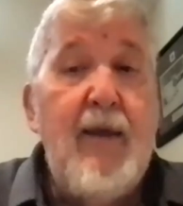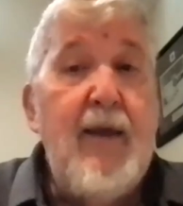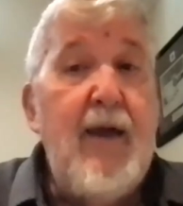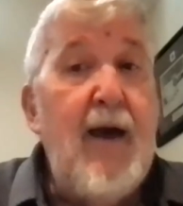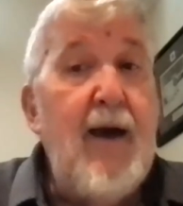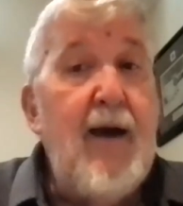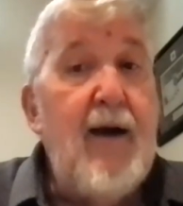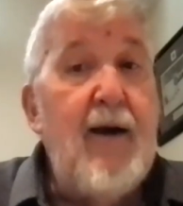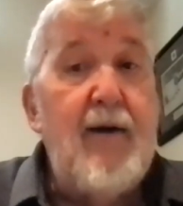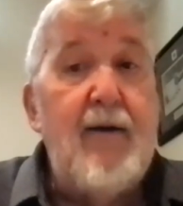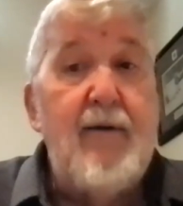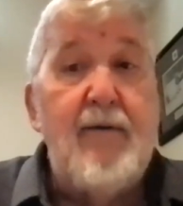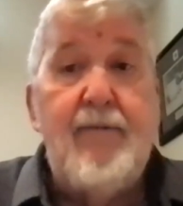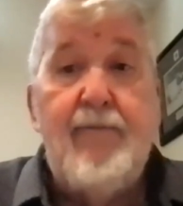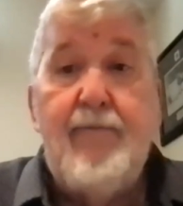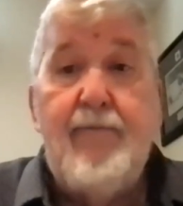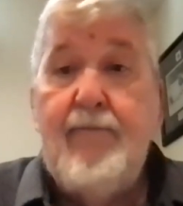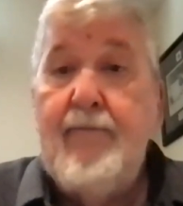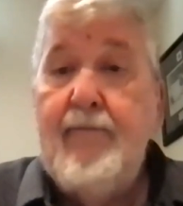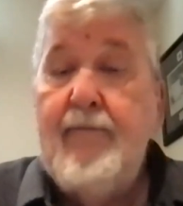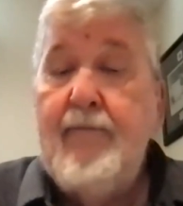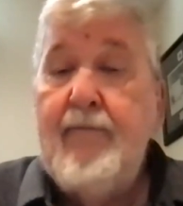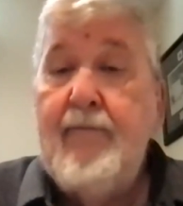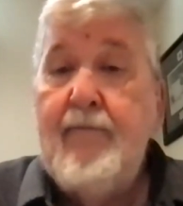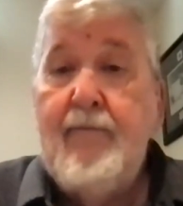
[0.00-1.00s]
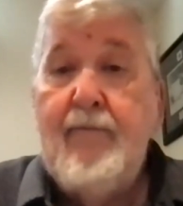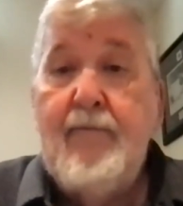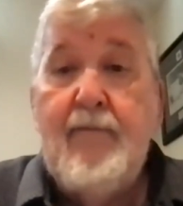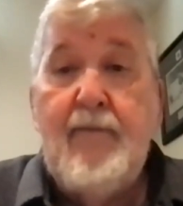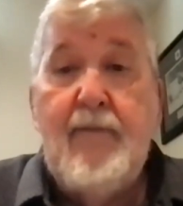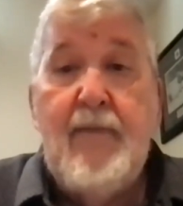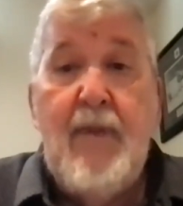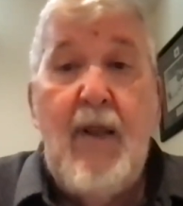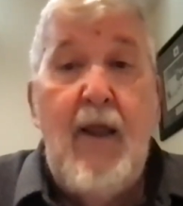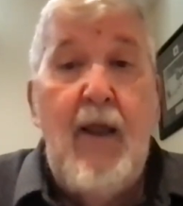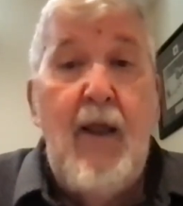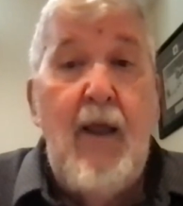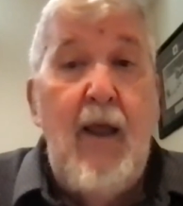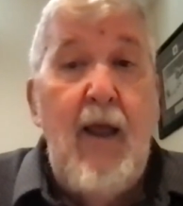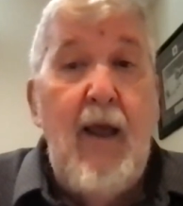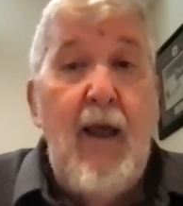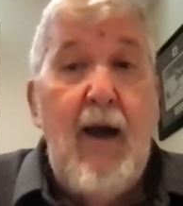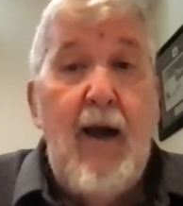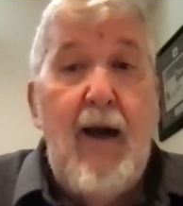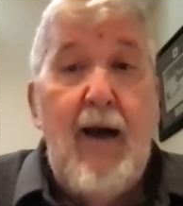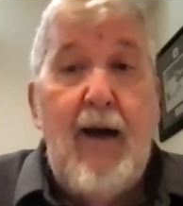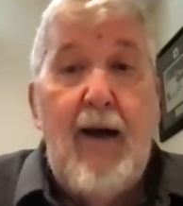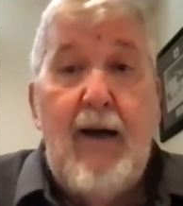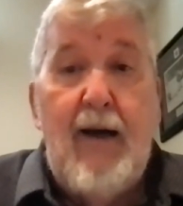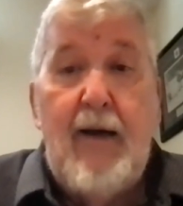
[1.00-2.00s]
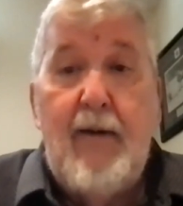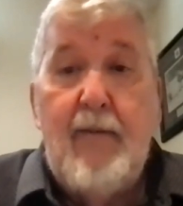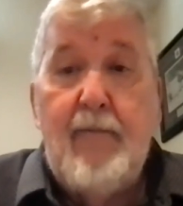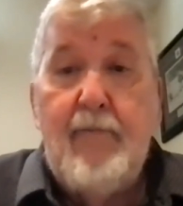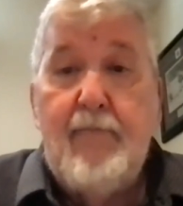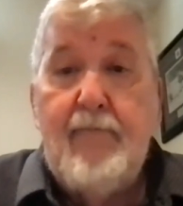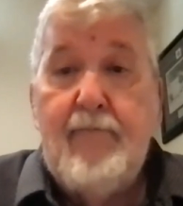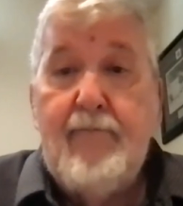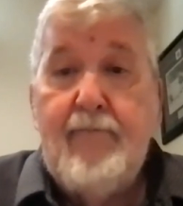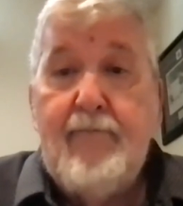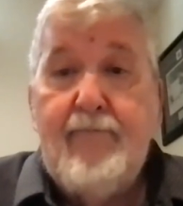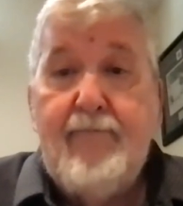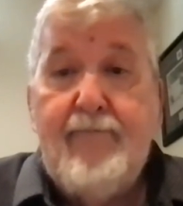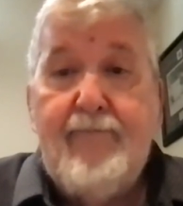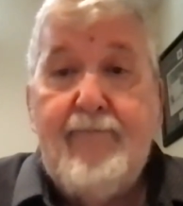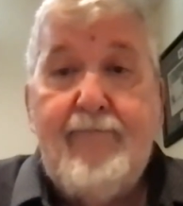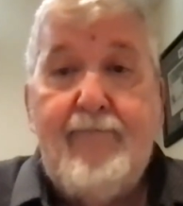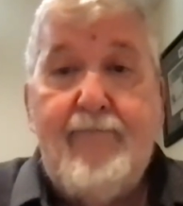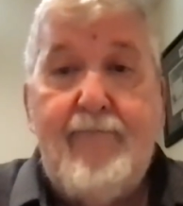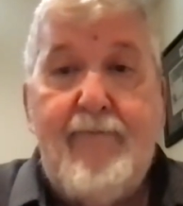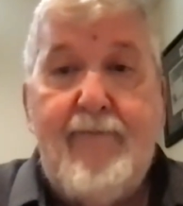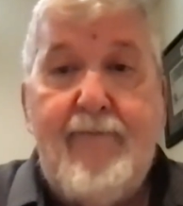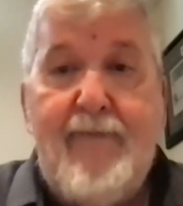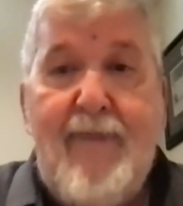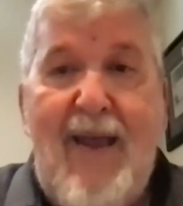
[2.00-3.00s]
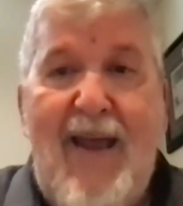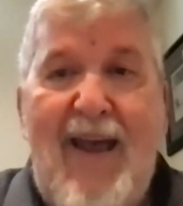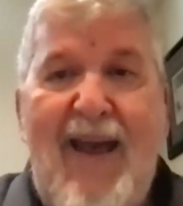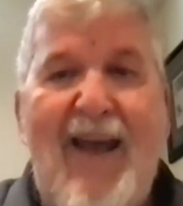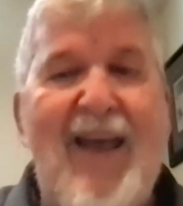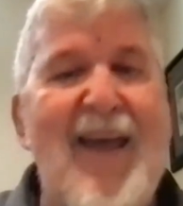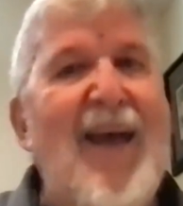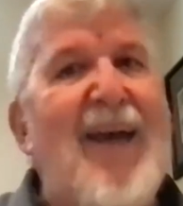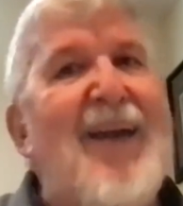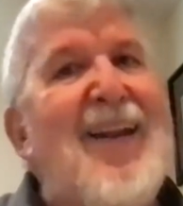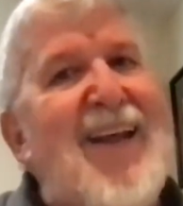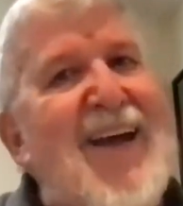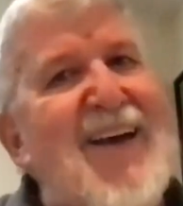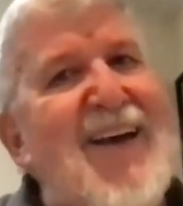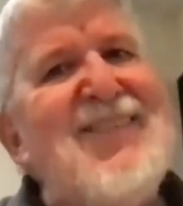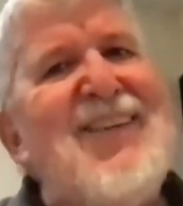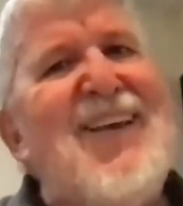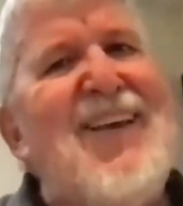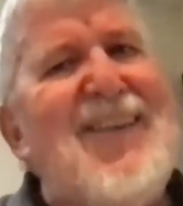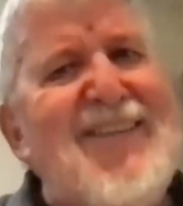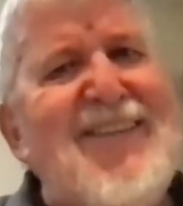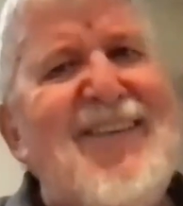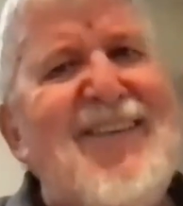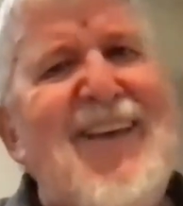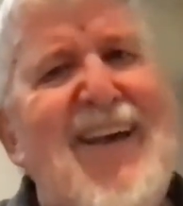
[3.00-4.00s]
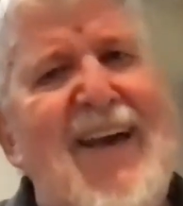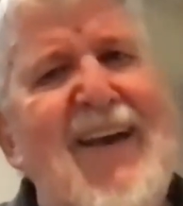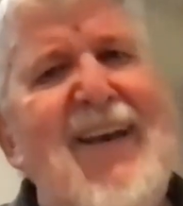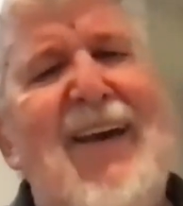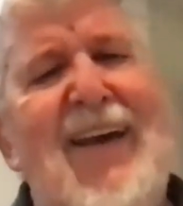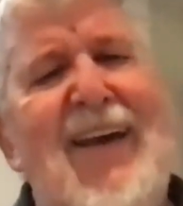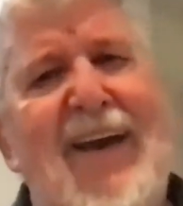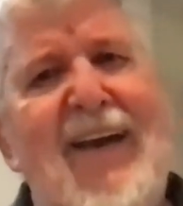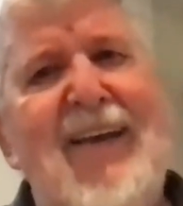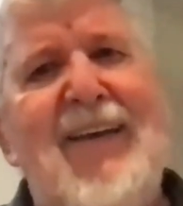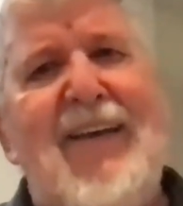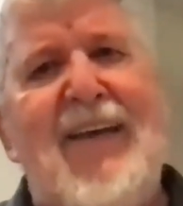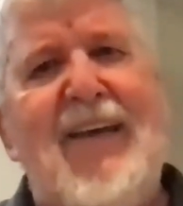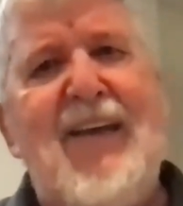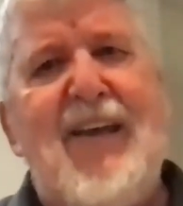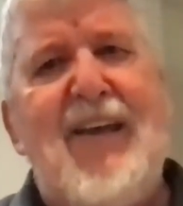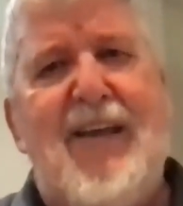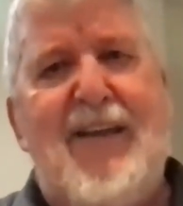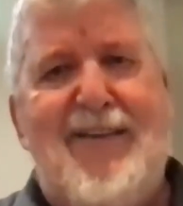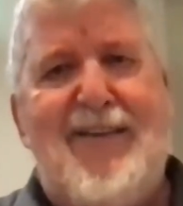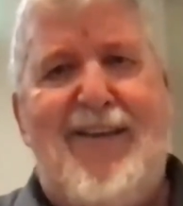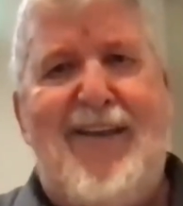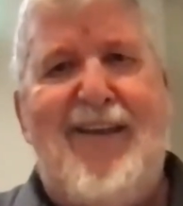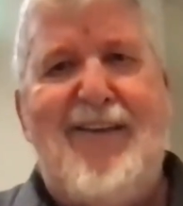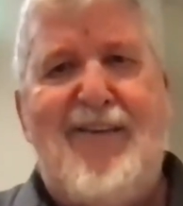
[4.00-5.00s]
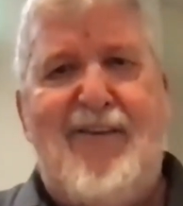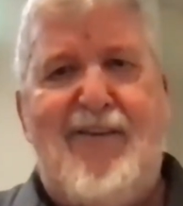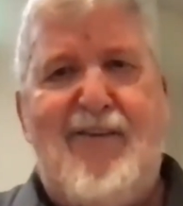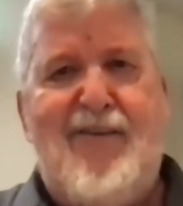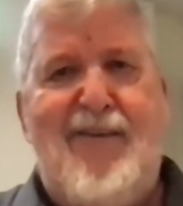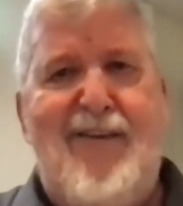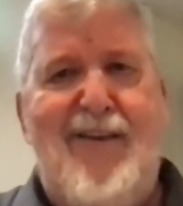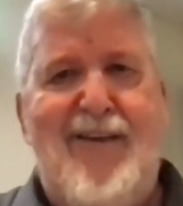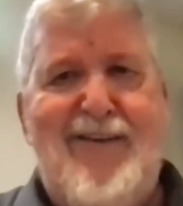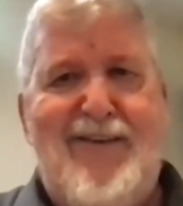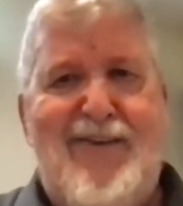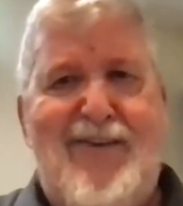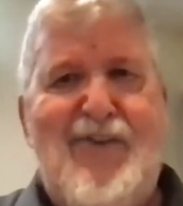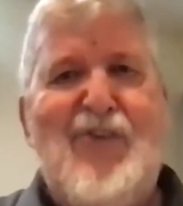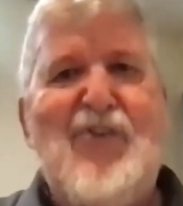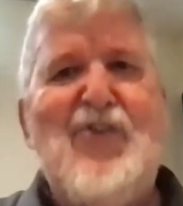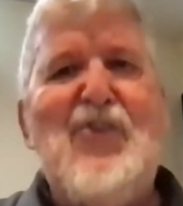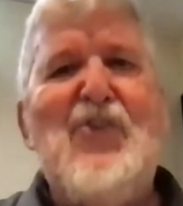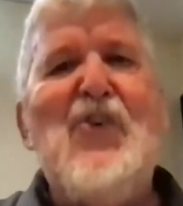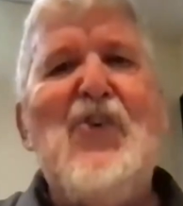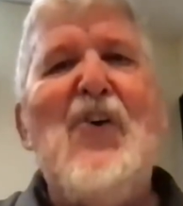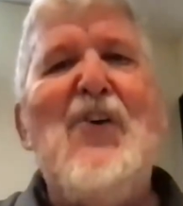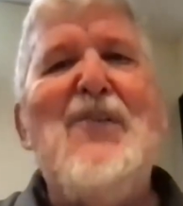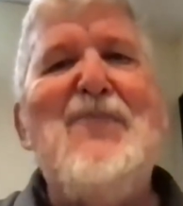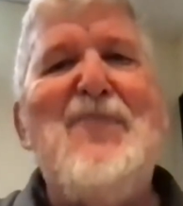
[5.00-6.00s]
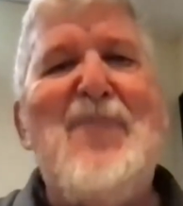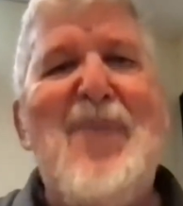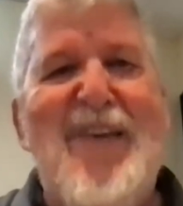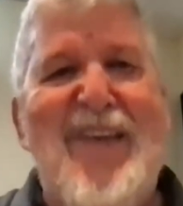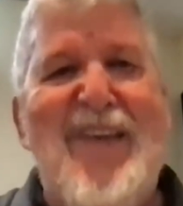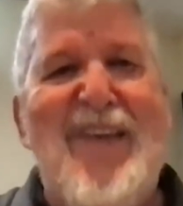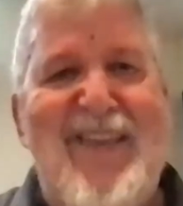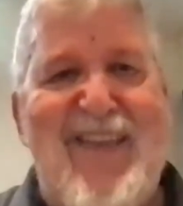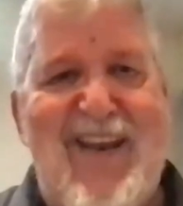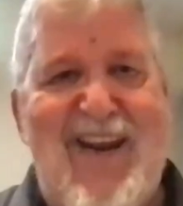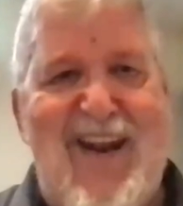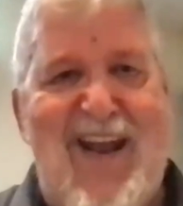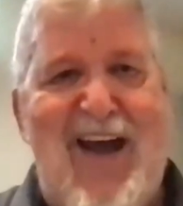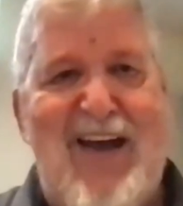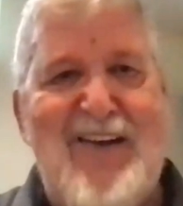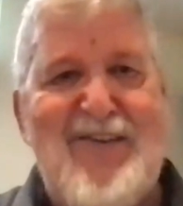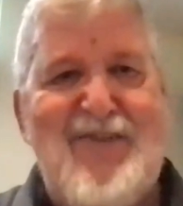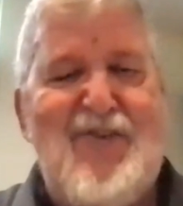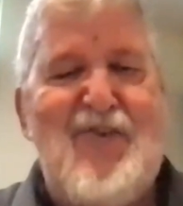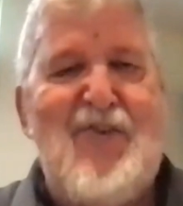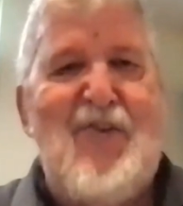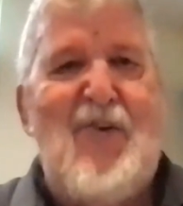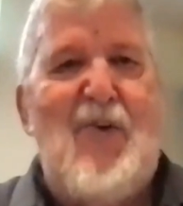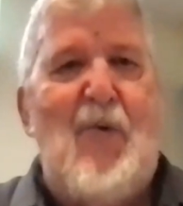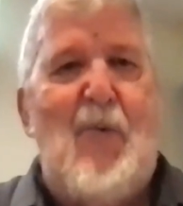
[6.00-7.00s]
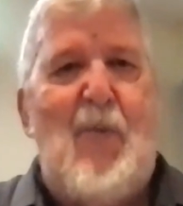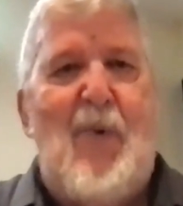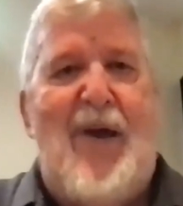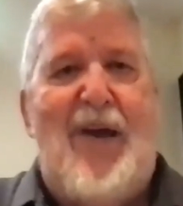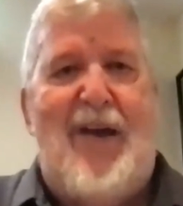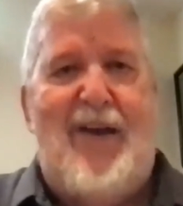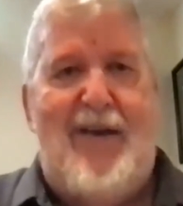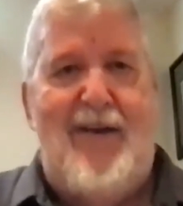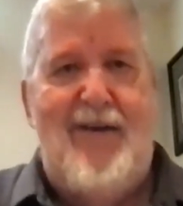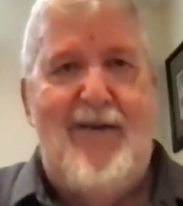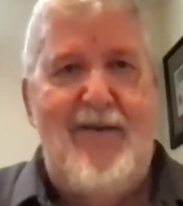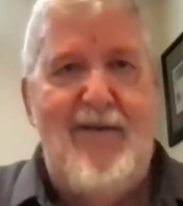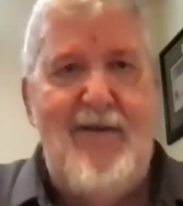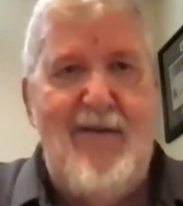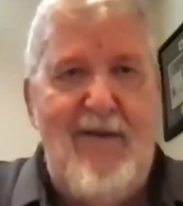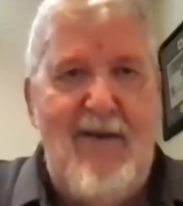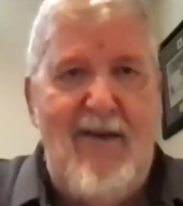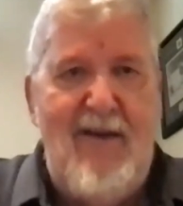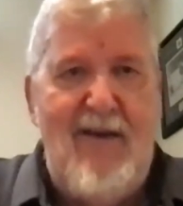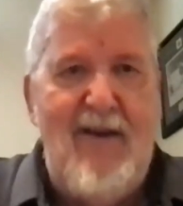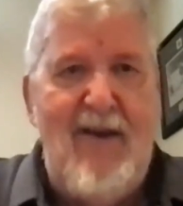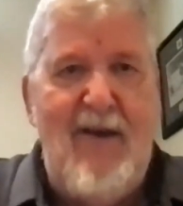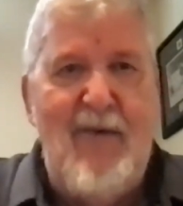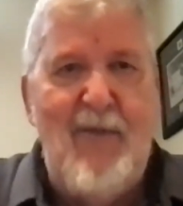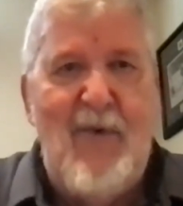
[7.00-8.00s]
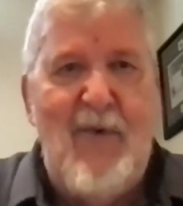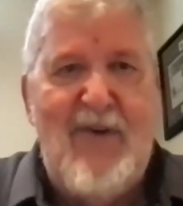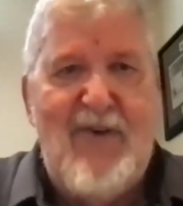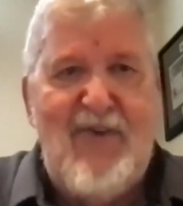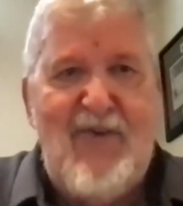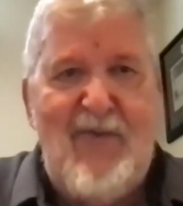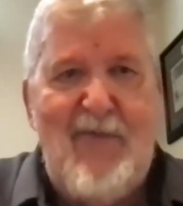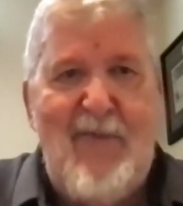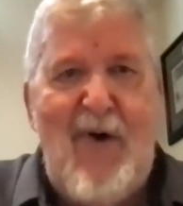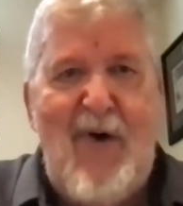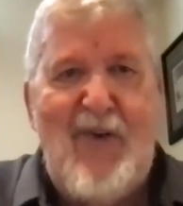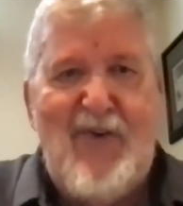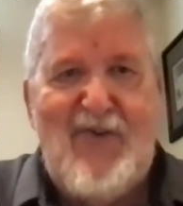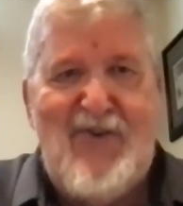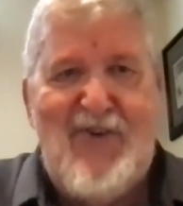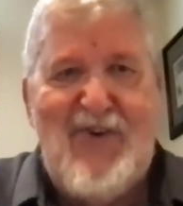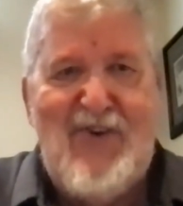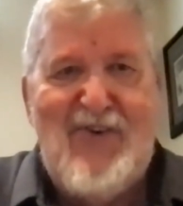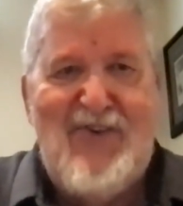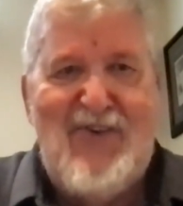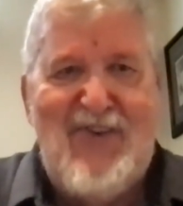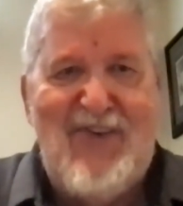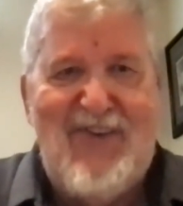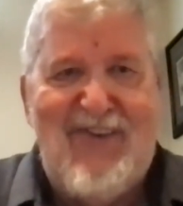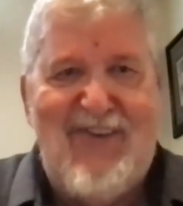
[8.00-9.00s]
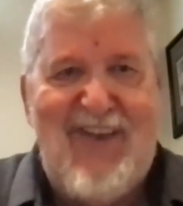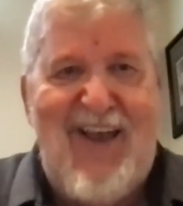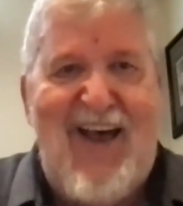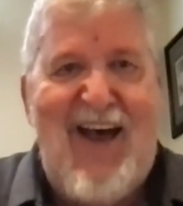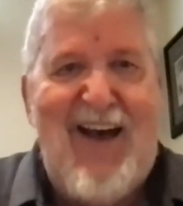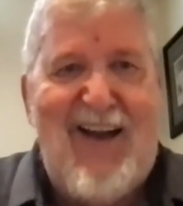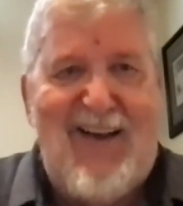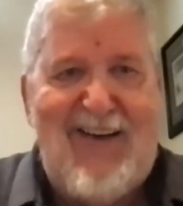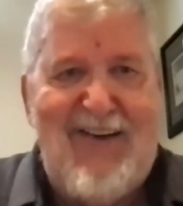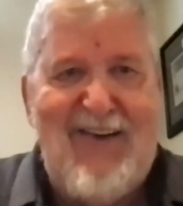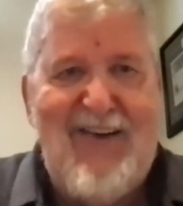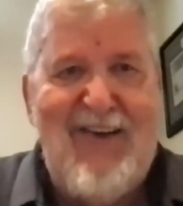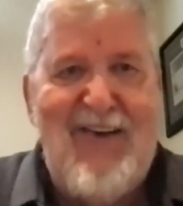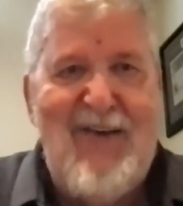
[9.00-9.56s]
Yeah. And as I say, it should be the natural way in which small churches act.